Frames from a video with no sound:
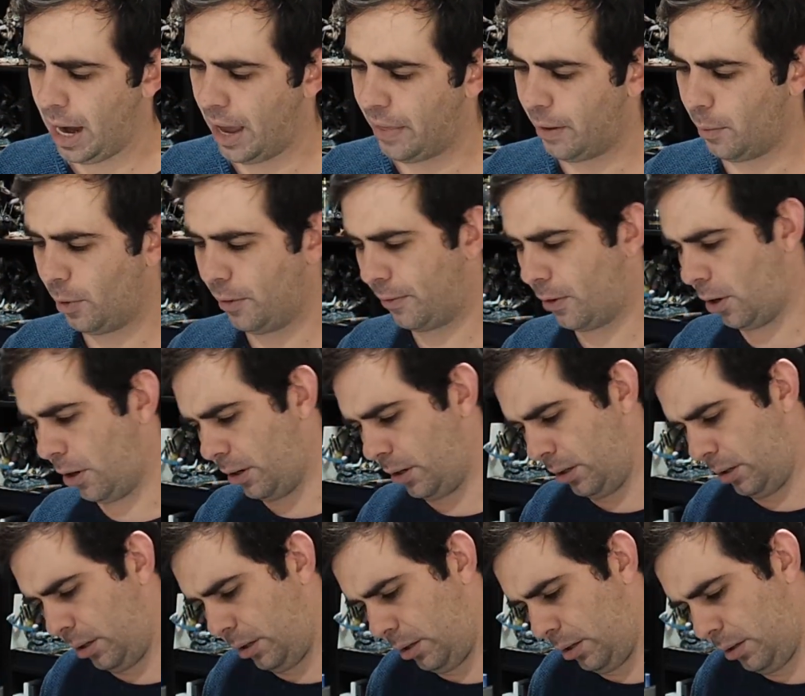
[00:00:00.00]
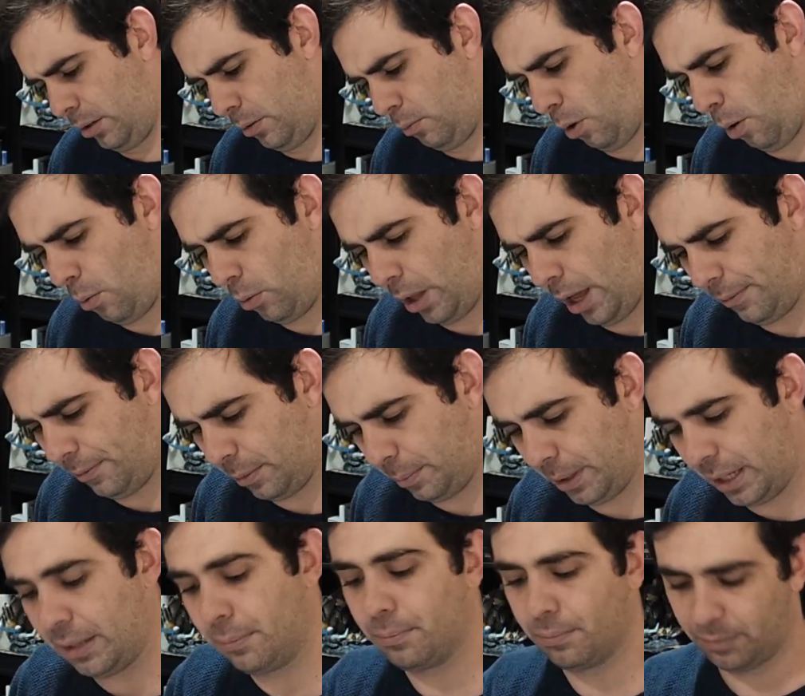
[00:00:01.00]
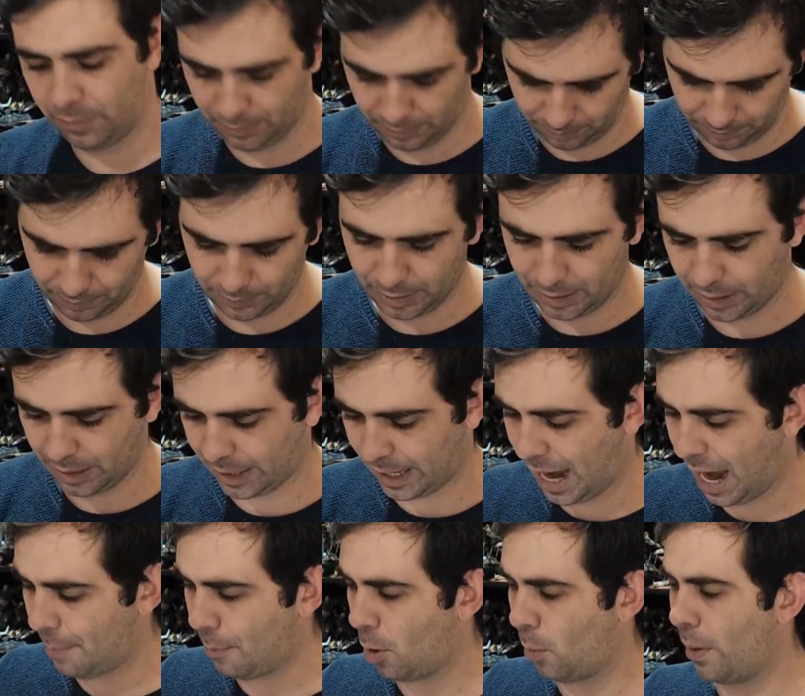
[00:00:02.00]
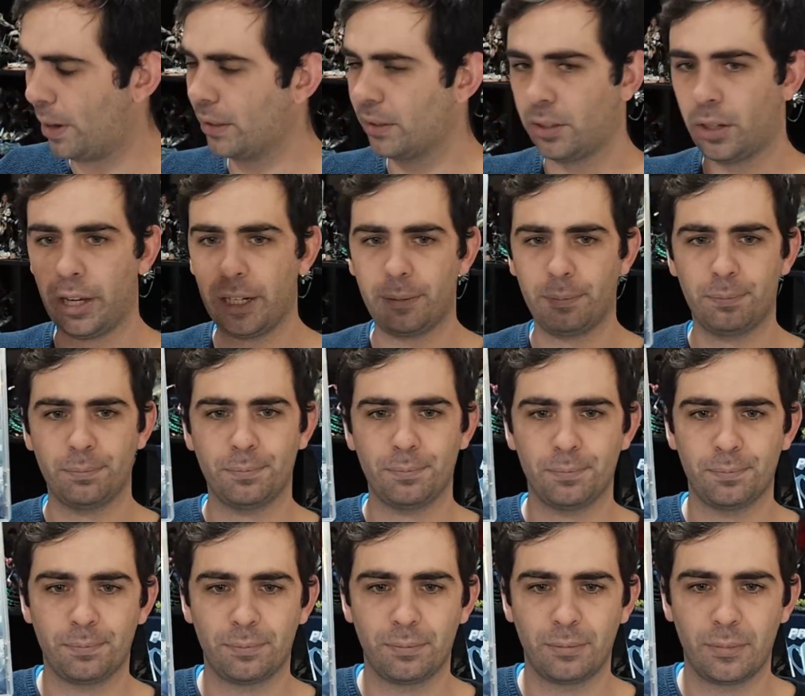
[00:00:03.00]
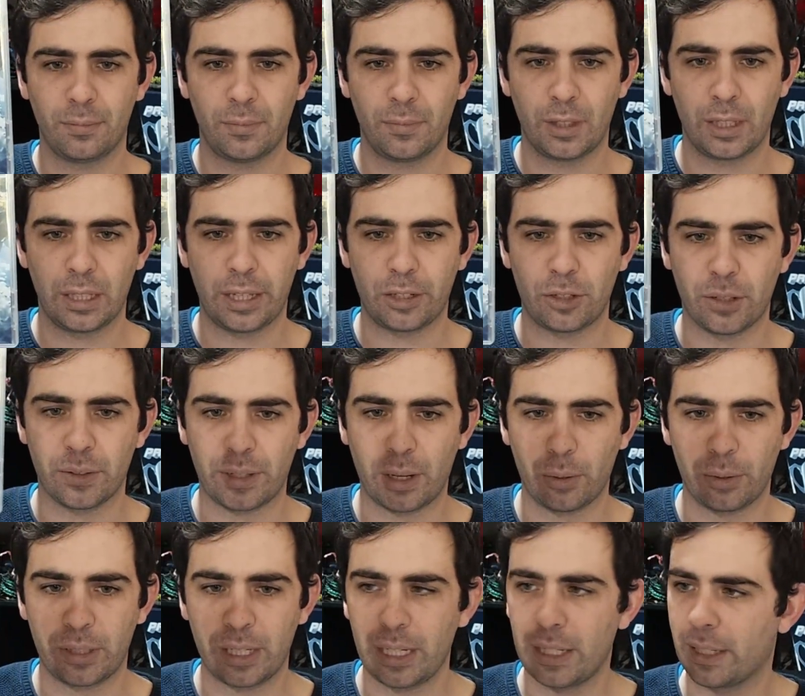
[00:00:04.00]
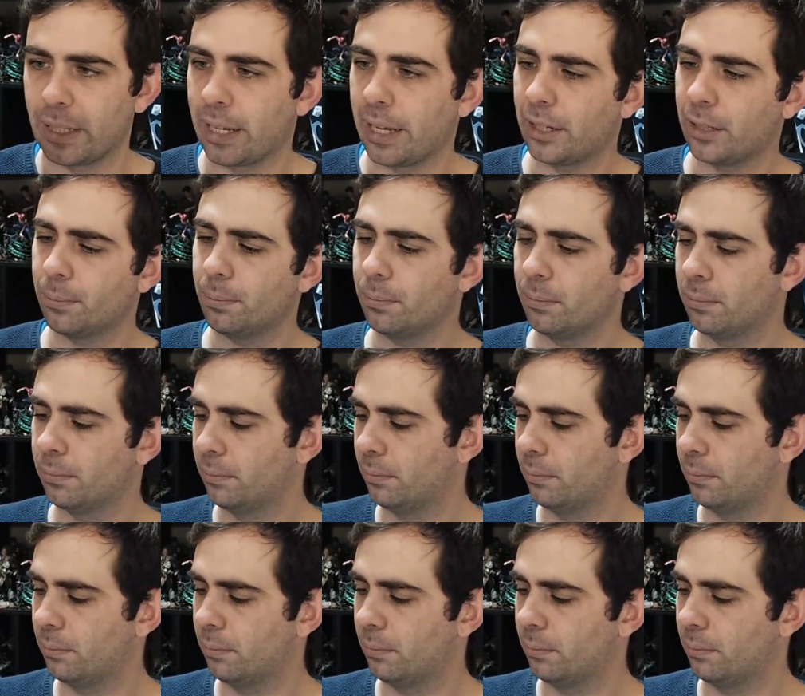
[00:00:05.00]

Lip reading: And then we've got what will have to be the game on one side. Legend of Zelda Tears of the Kingdom